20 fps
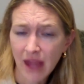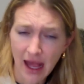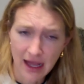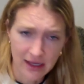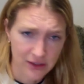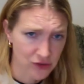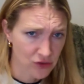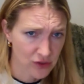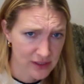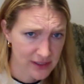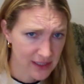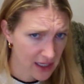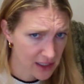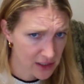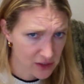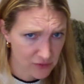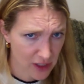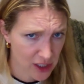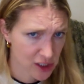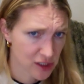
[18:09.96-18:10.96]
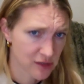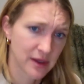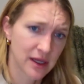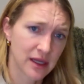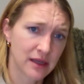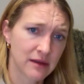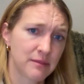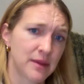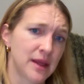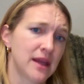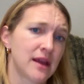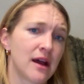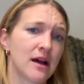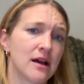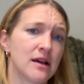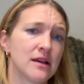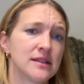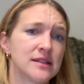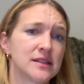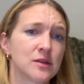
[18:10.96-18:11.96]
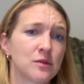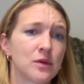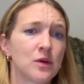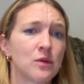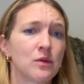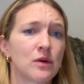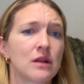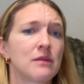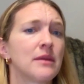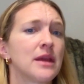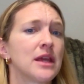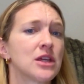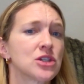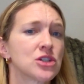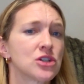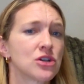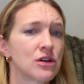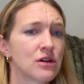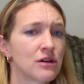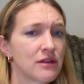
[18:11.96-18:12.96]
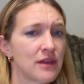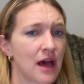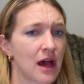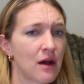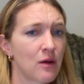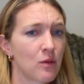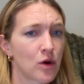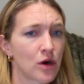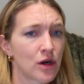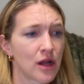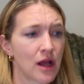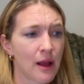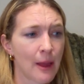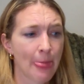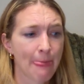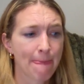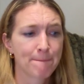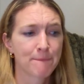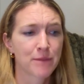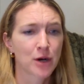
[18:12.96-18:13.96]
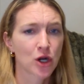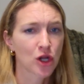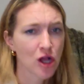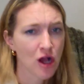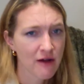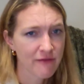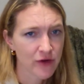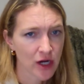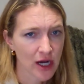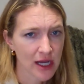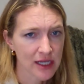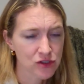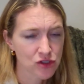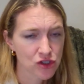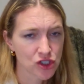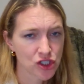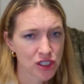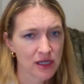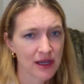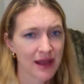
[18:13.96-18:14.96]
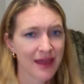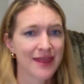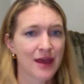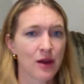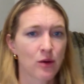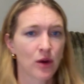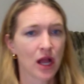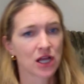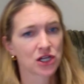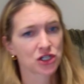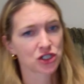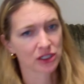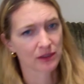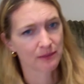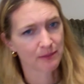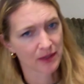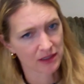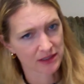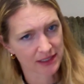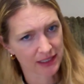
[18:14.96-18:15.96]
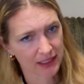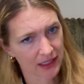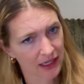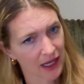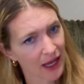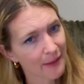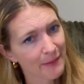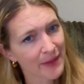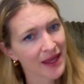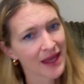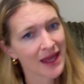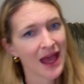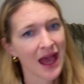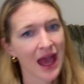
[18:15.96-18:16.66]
exercise regimen because we want to make sure that we're not burning off our estrogen and that we're actually building it up.